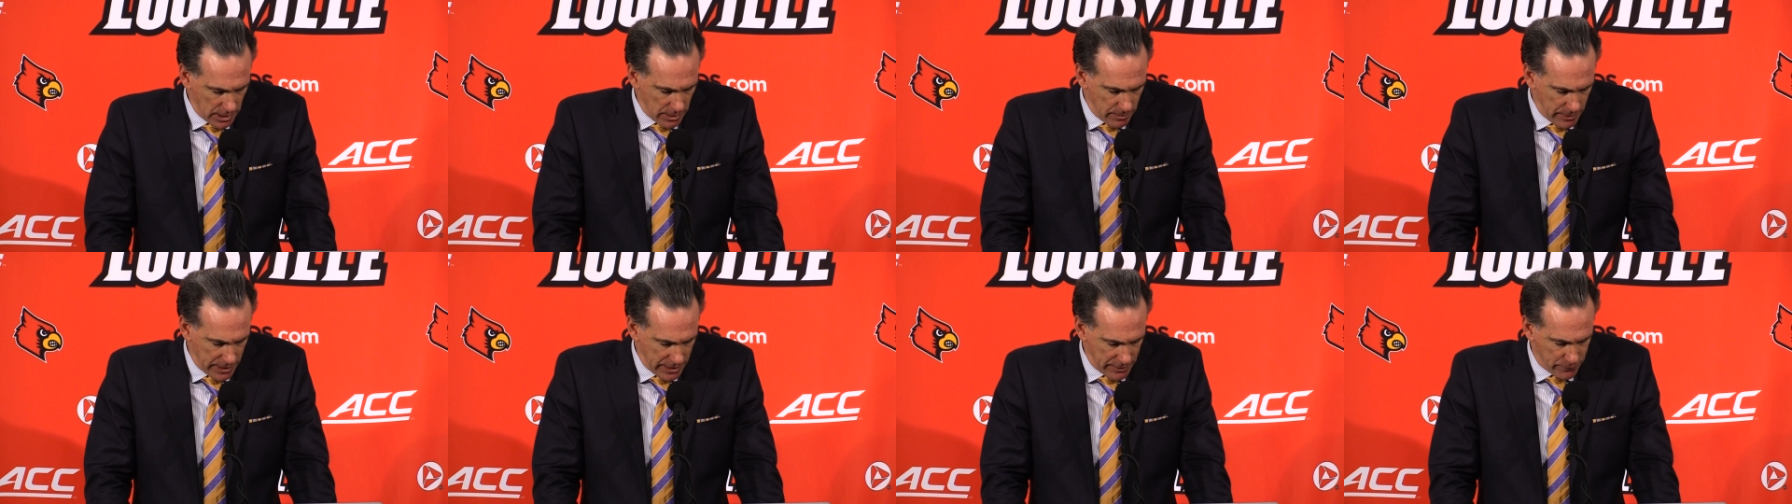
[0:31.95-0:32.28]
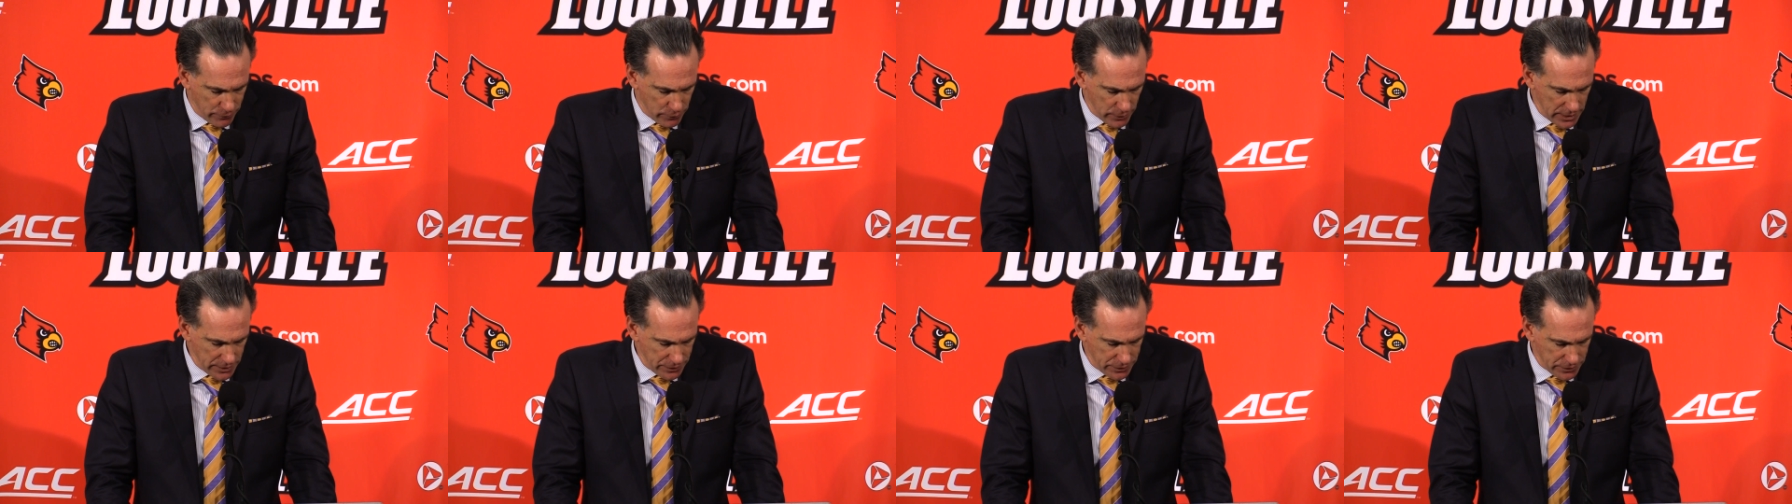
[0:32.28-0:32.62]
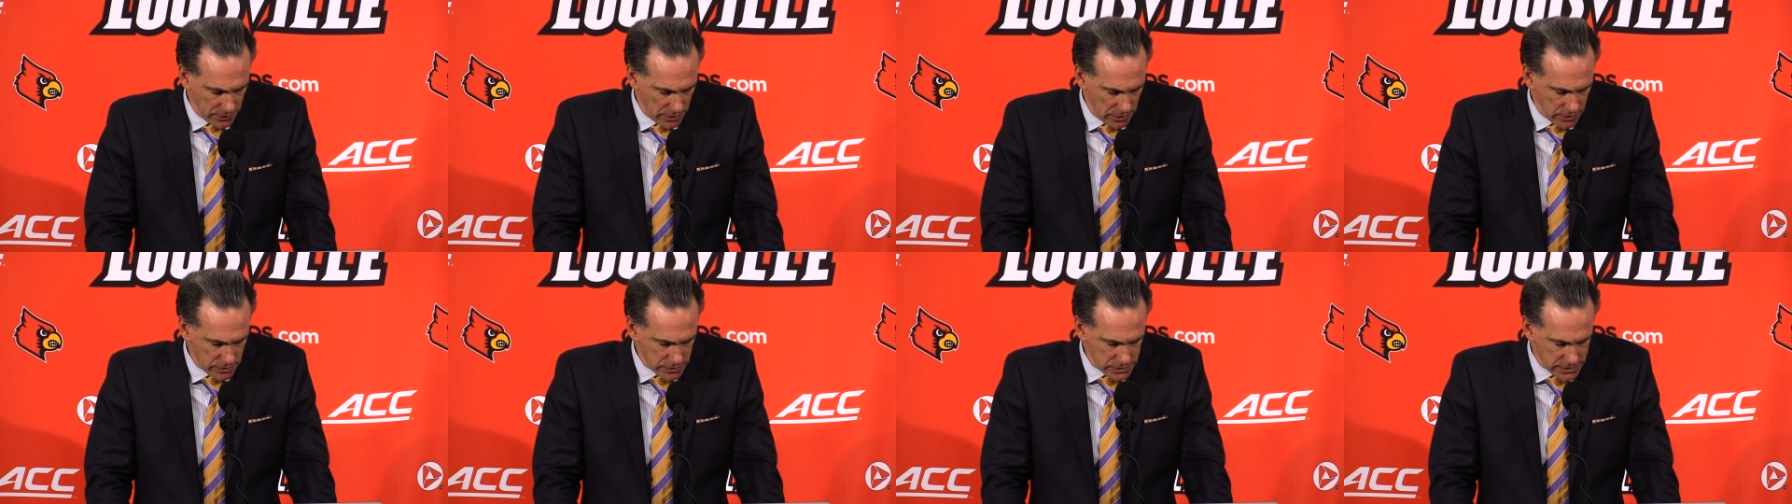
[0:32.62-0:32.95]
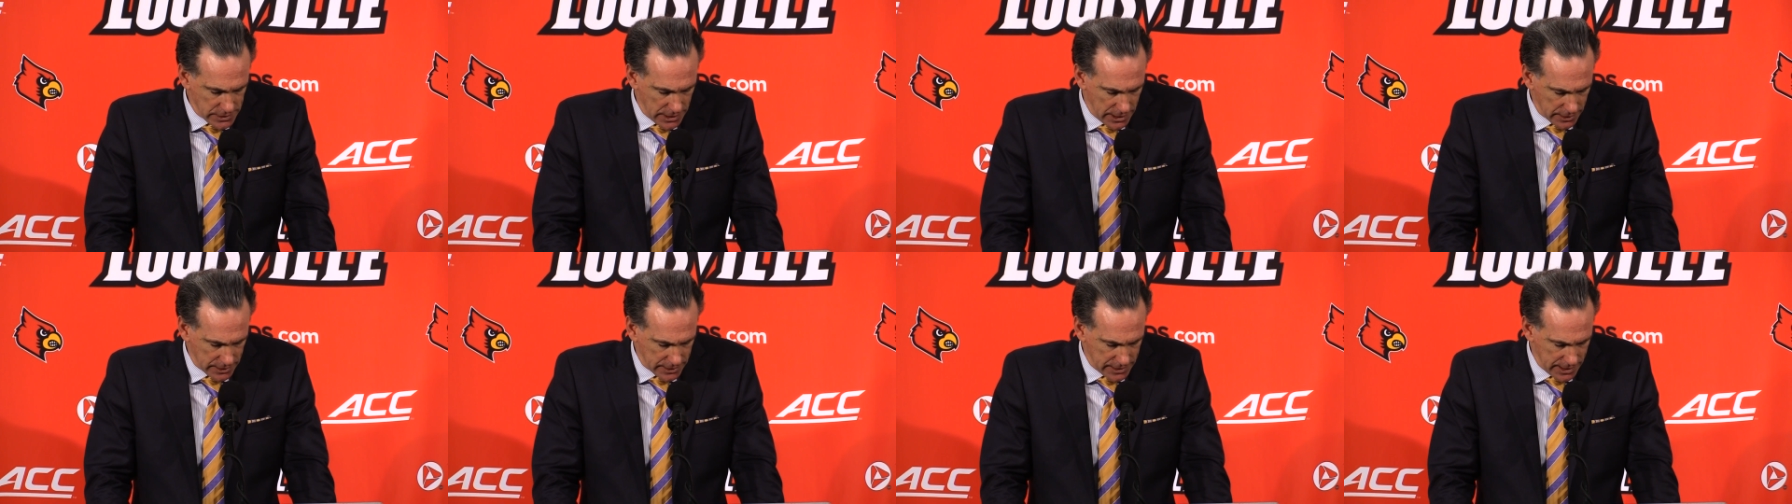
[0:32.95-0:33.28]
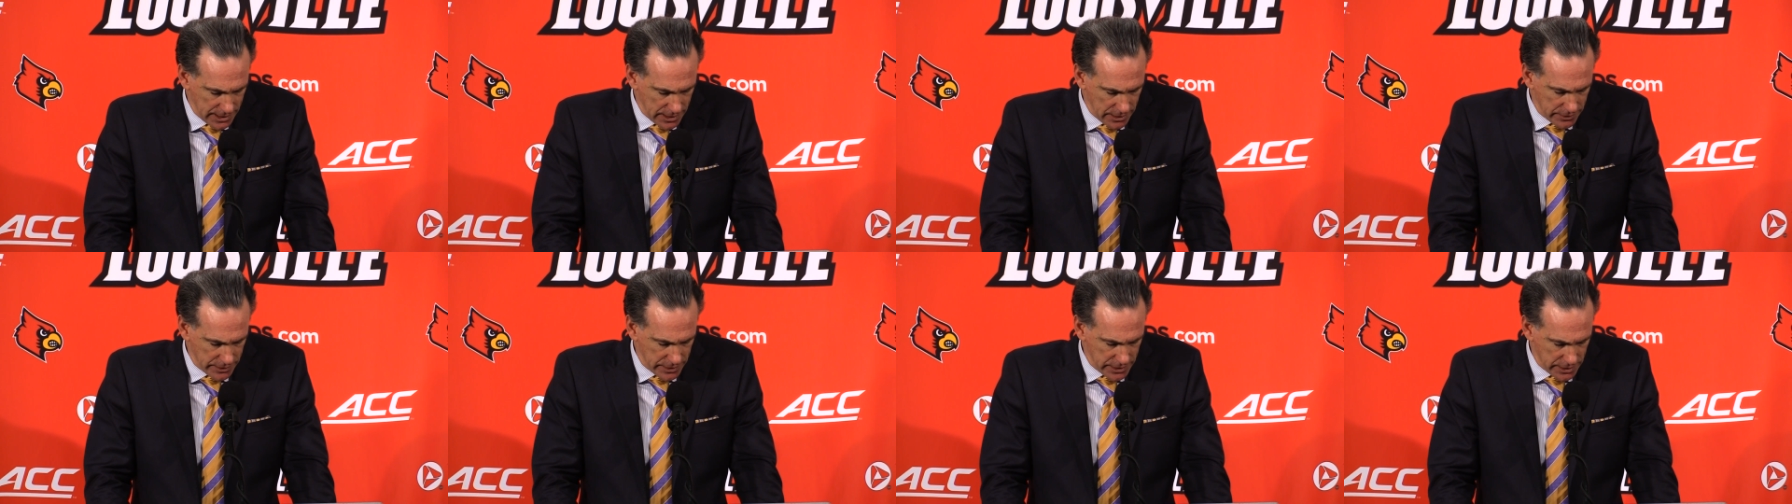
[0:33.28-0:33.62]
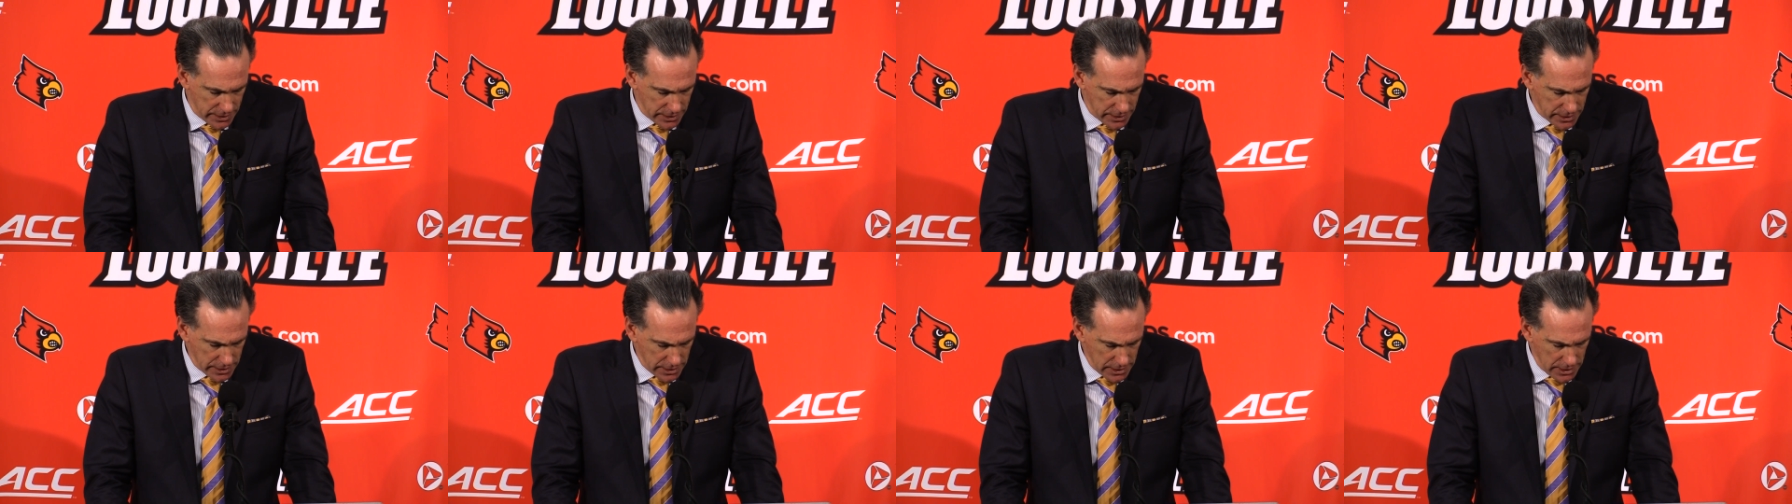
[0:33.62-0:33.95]
make free throws, knock down
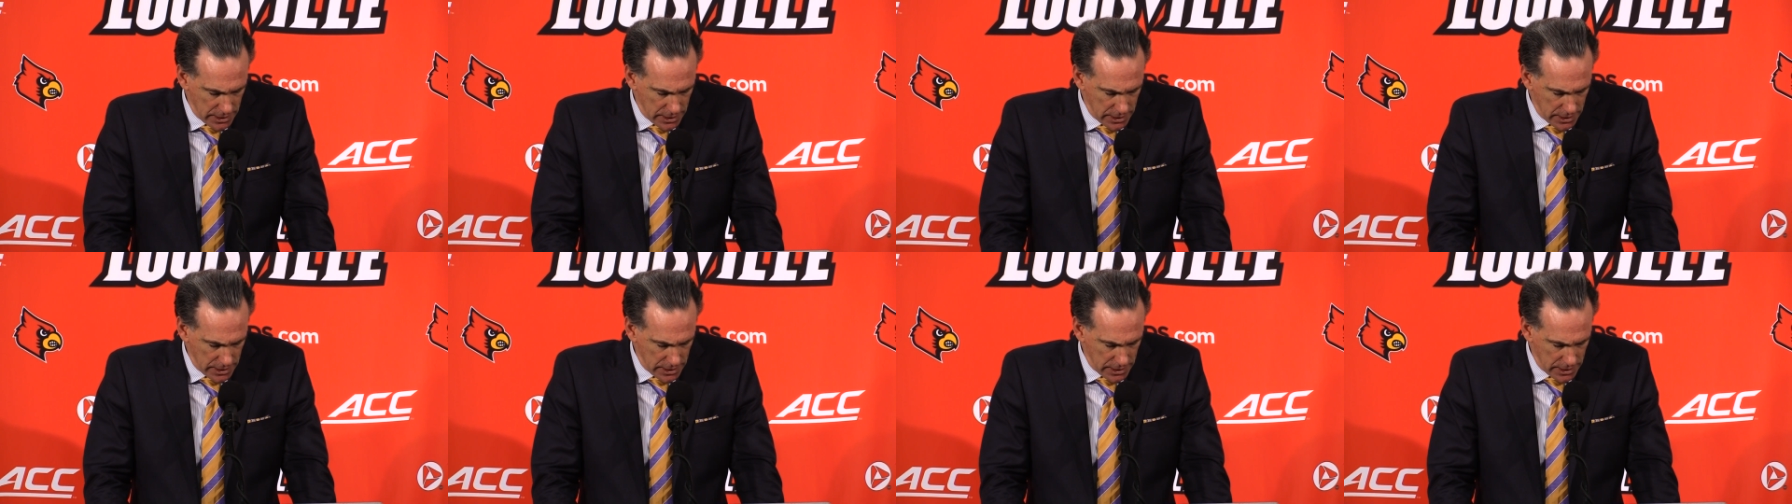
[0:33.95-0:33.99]
uh,